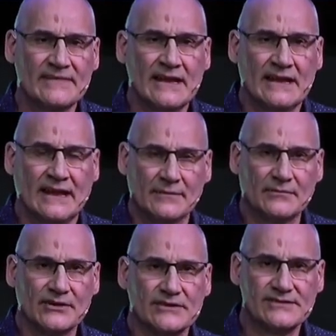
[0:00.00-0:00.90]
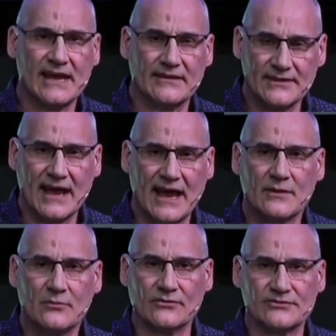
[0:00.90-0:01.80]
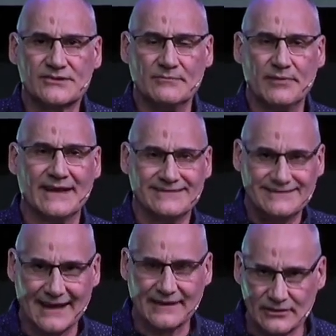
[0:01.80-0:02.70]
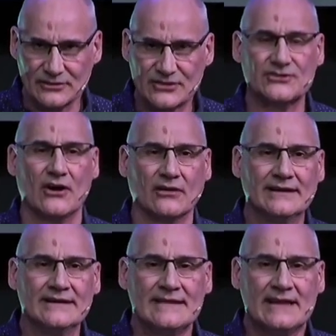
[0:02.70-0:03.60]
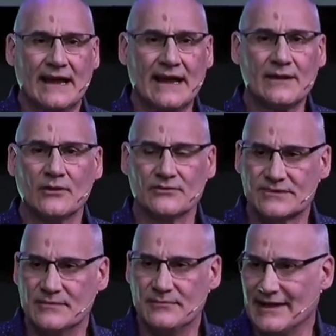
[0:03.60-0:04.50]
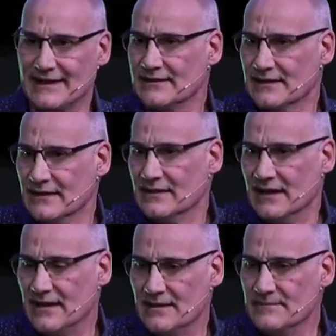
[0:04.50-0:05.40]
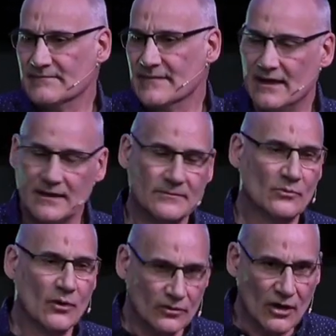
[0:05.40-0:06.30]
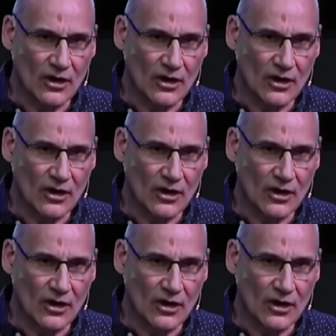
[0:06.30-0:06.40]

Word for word: and I'm going to set that I want to be Daniel Strong. I want to be um, um, what God